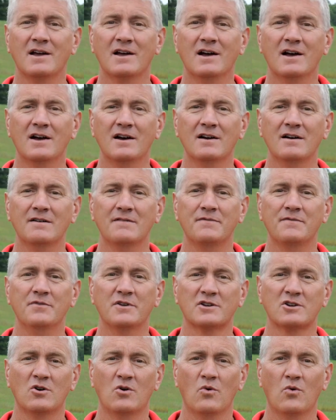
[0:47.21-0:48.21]
of
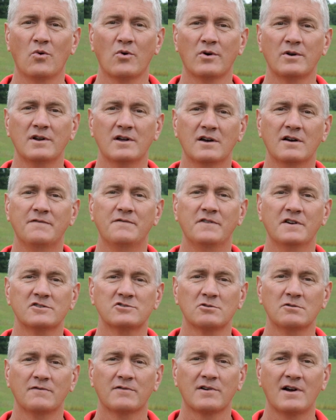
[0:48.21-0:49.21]
the corn
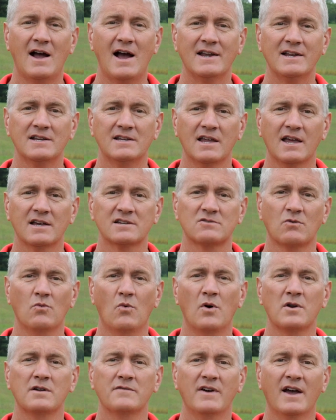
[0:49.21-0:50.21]
official variety test,
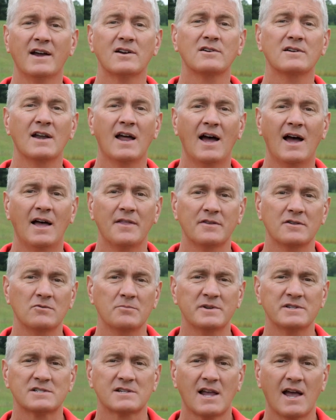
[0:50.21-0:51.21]
one of 8 or 9 that'll
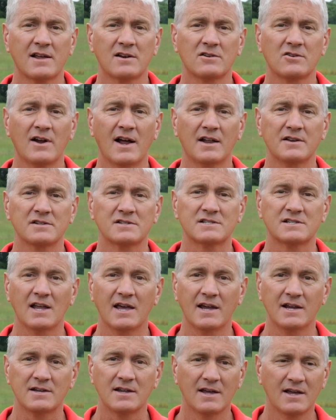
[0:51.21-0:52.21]
be scattered around the
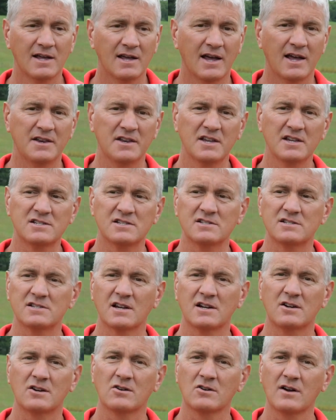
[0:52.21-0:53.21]
state. And this is
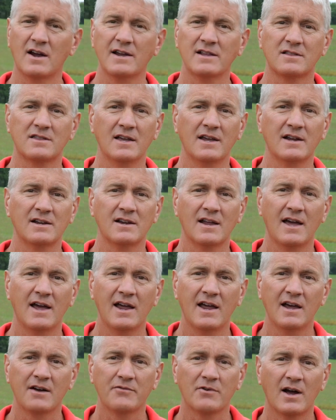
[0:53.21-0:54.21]
a great thing to
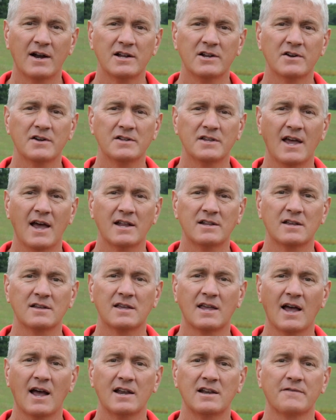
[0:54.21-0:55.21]
have right here in
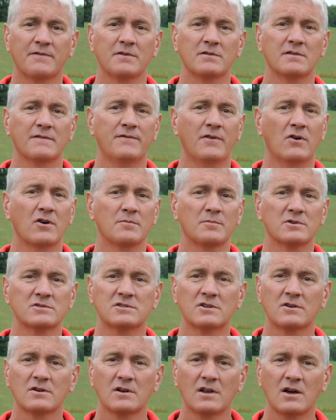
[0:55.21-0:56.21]
Yadkin County for the
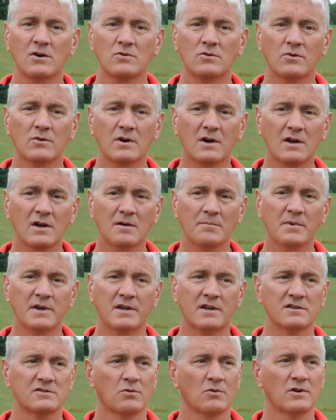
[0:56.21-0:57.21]
farmers that are local,
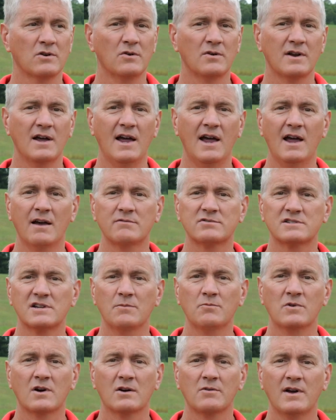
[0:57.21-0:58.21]
because we're going to have
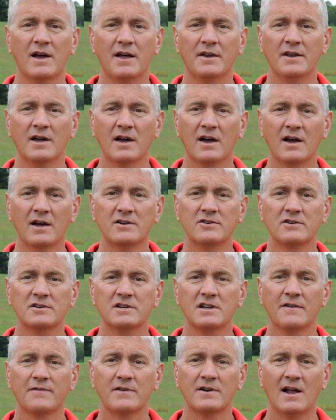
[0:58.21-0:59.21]
somewhere around 100
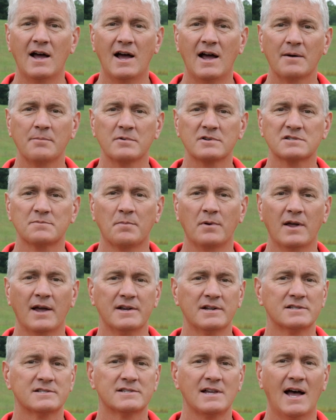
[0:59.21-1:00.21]
different hybrids
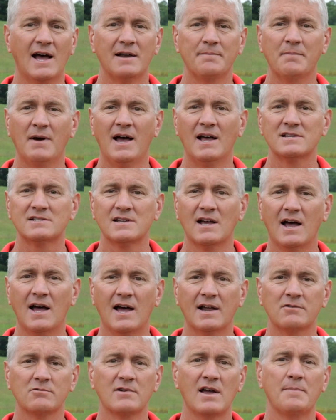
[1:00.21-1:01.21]
planted side by
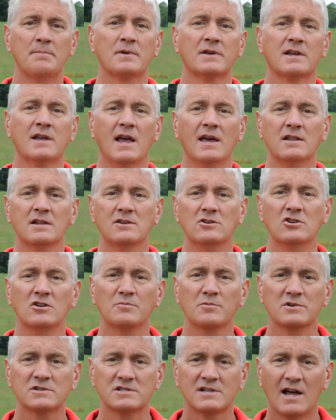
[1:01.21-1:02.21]
side, replicated
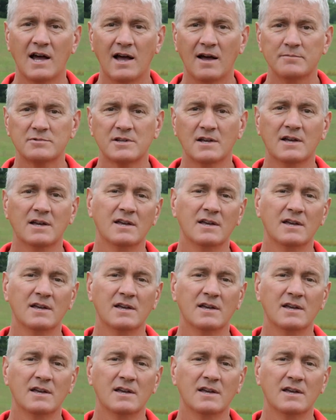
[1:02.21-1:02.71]
numerous times